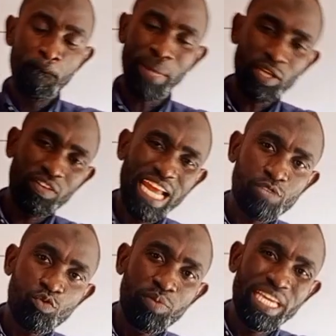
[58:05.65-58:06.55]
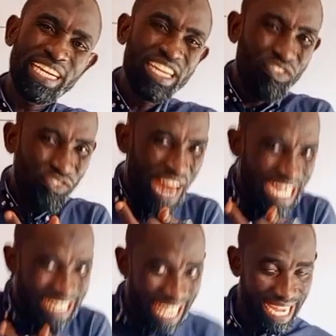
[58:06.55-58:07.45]
part of the light will be
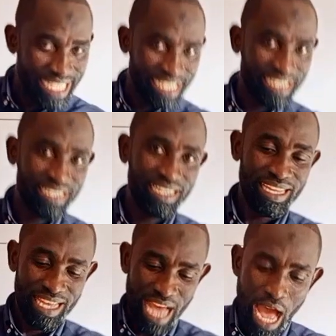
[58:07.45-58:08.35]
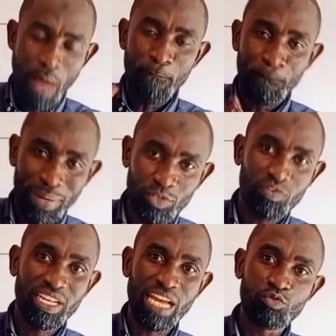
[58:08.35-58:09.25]
refracted, and part
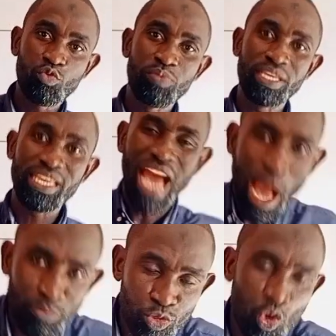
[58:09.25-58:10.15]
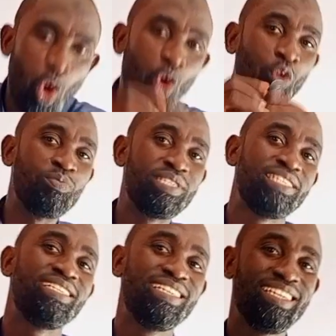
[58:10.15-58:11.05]
of the light will be
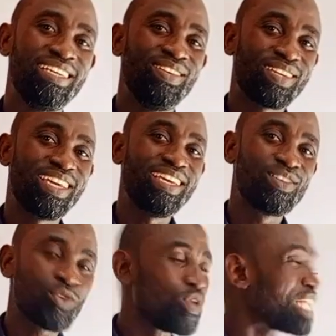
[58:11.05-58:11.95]
absorbed. Okay, so